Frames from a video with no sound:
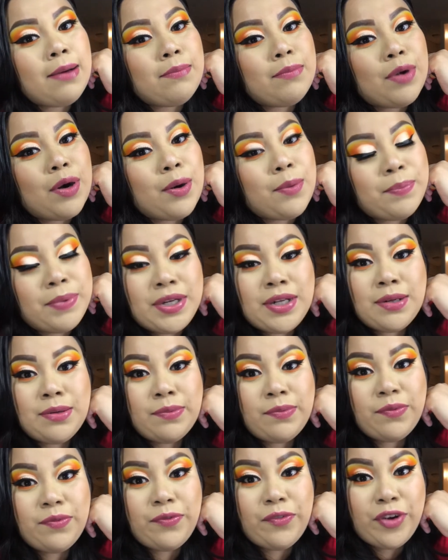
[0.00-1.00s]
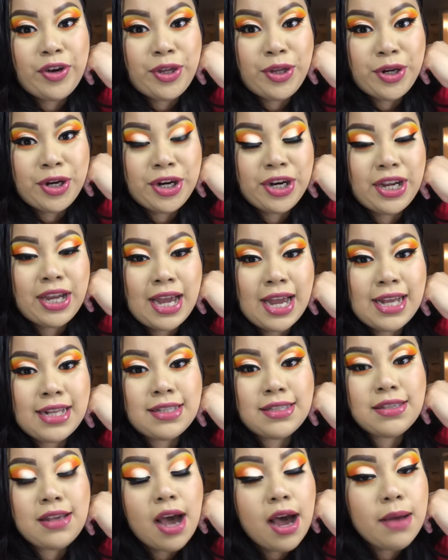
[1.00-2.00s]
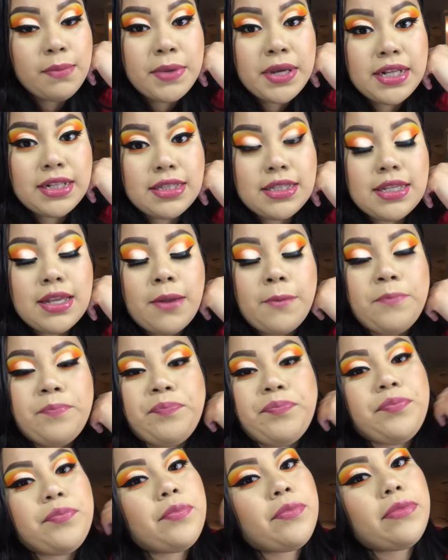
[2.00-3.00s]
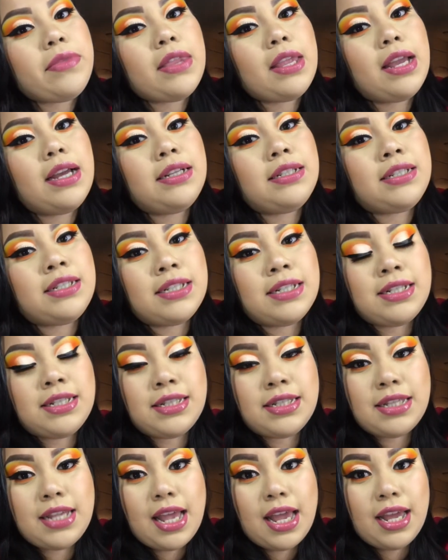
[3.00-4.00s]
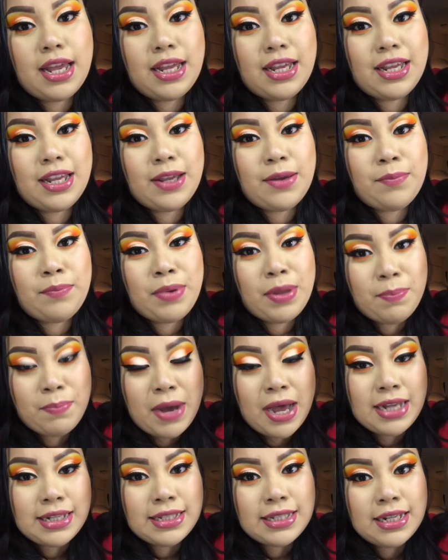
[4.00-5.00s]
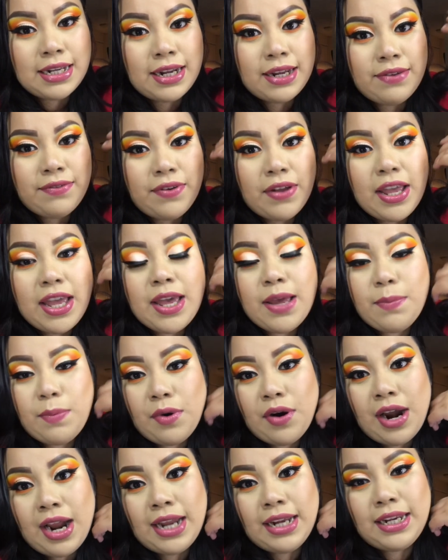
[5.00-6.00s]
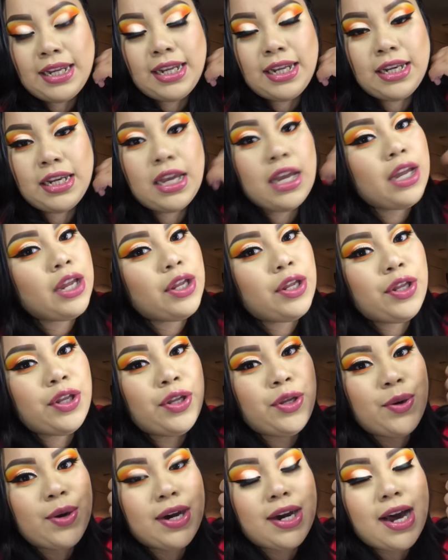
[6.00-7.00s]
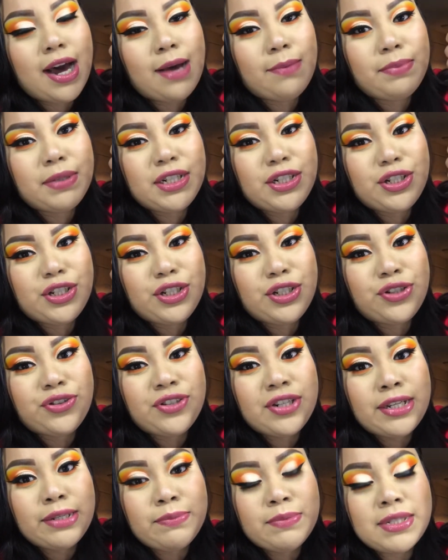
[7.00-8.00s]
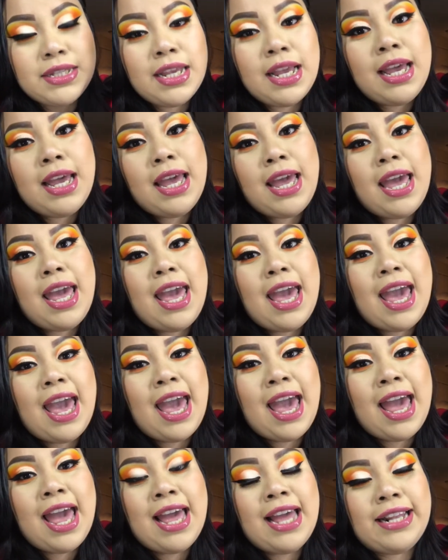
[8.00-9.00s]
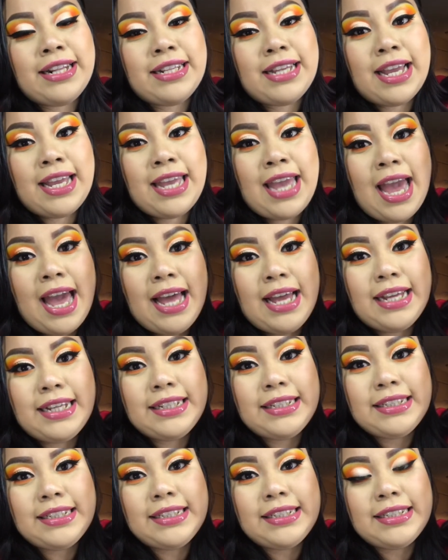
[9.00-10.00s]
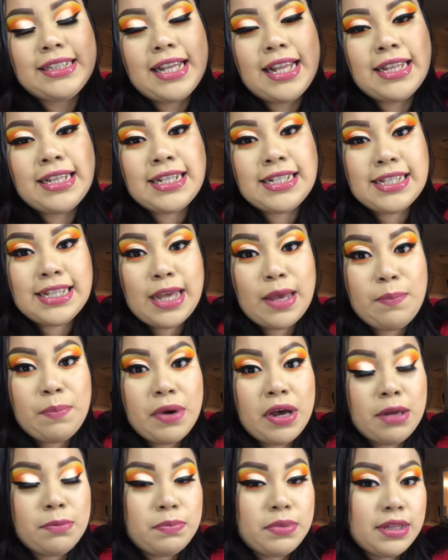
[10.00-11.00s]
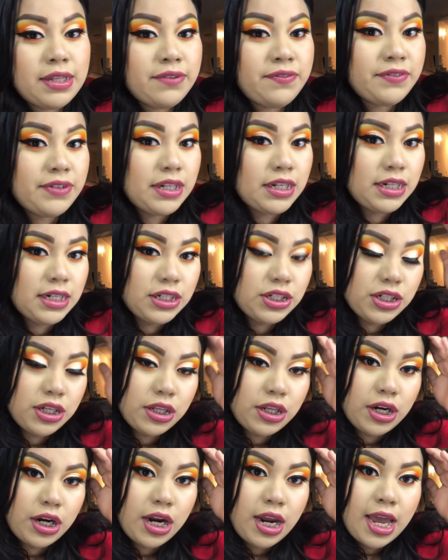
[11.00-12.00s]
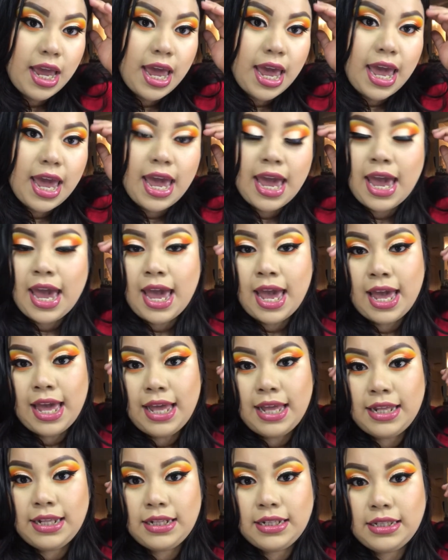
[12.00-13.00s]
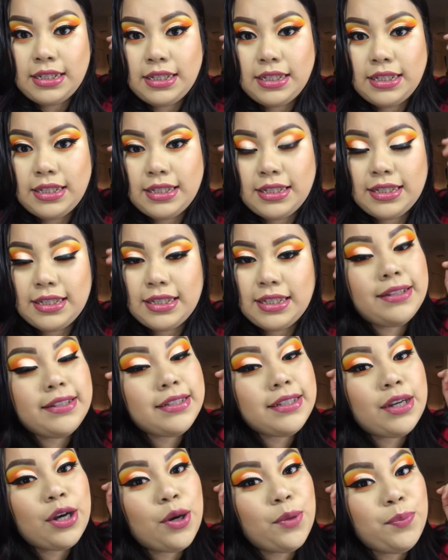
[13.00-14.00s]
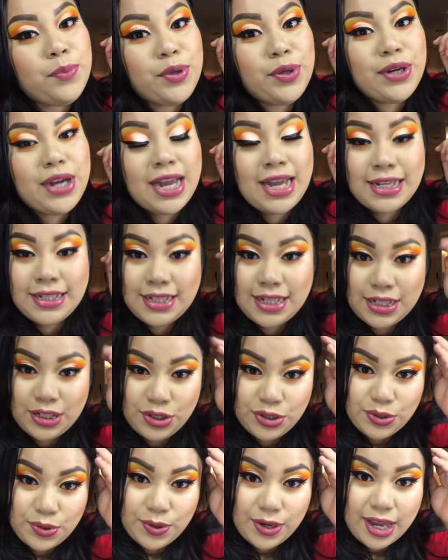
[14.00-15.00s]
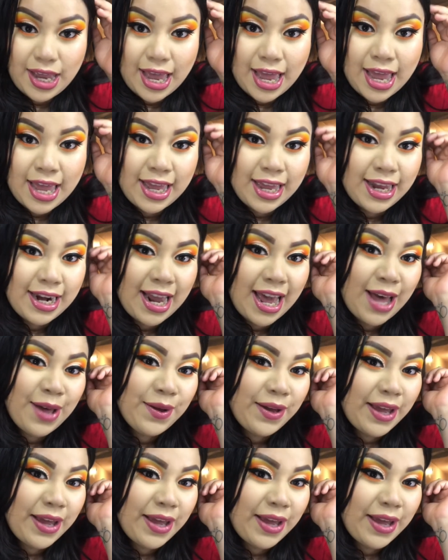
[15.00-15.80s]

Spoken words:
Open up for your guys' comments. Just be positive, keep grinding, you accomplish your dreams, and yeah, let's keep uplifting each other, and hope you guys enjoy, and I'll